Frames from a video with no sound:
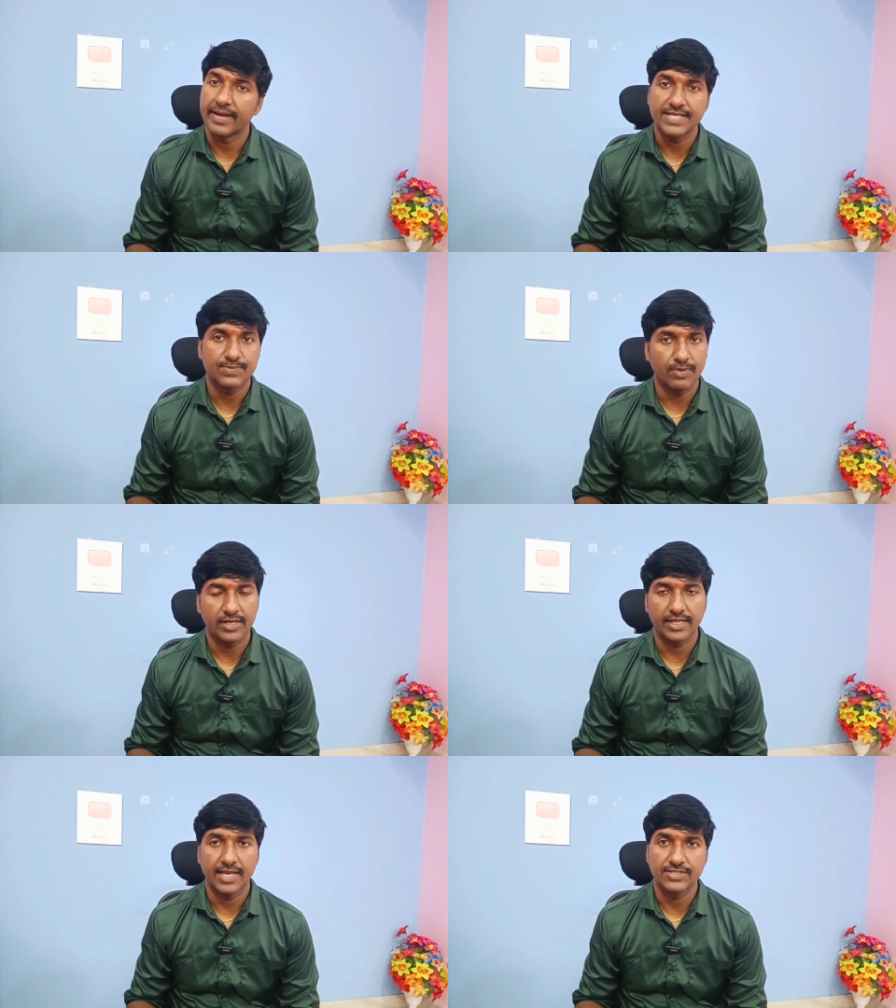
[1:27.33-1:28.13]

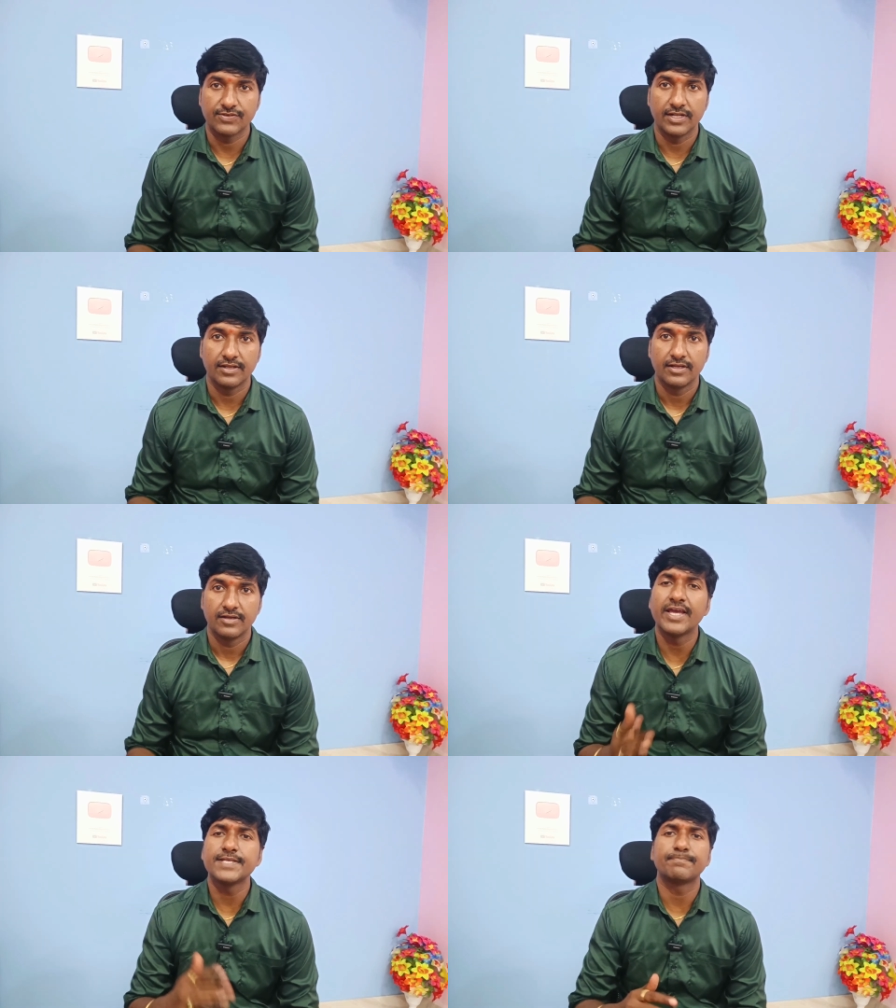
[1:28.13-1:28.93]
PySpark as well.
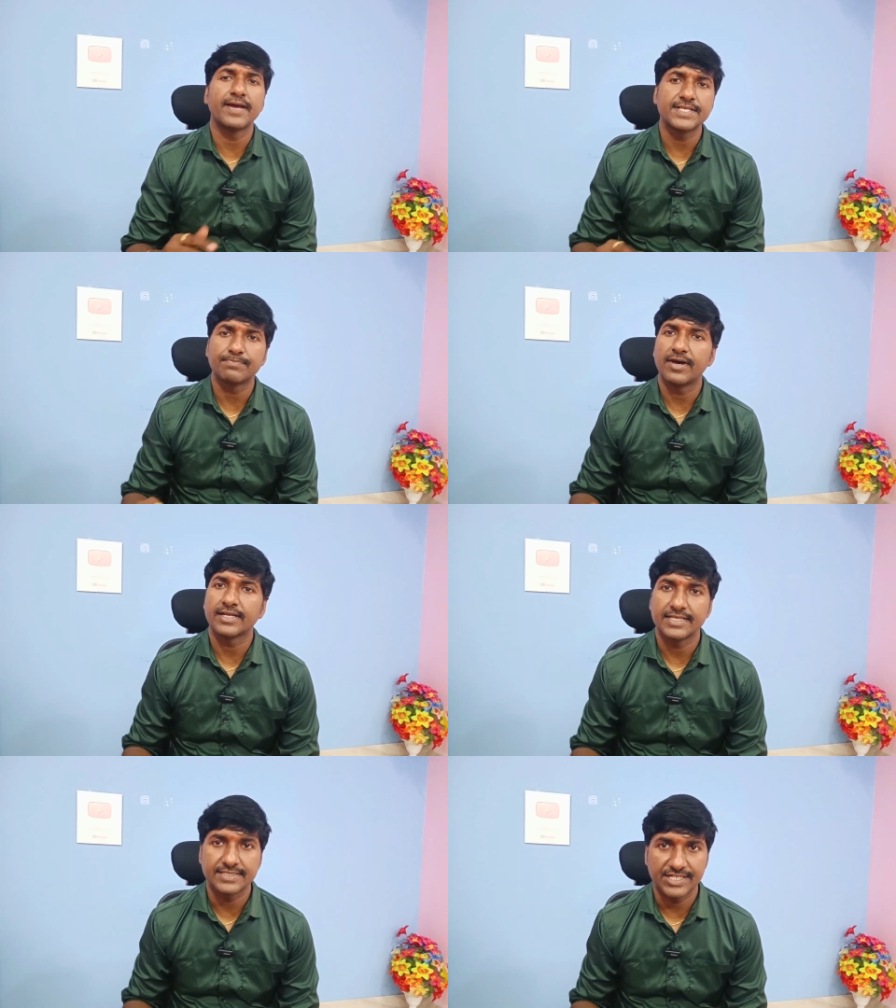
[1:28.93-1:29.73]
Why is
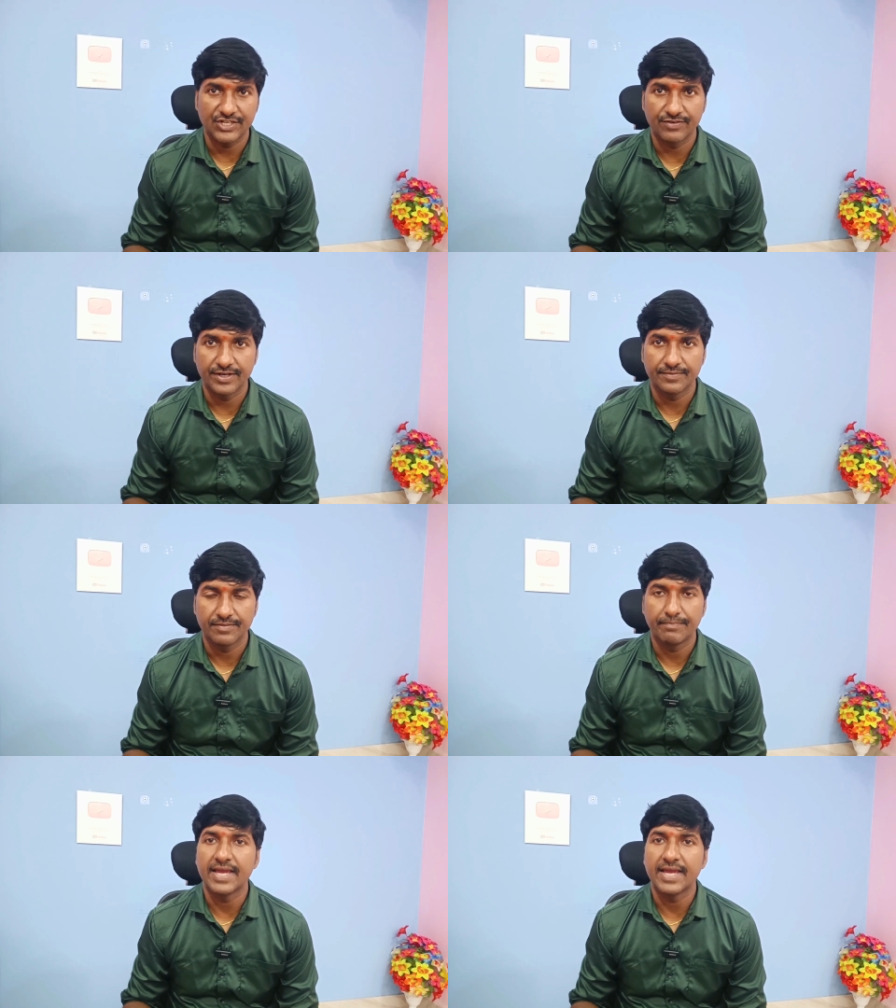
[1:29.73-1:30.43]
PySpark is required?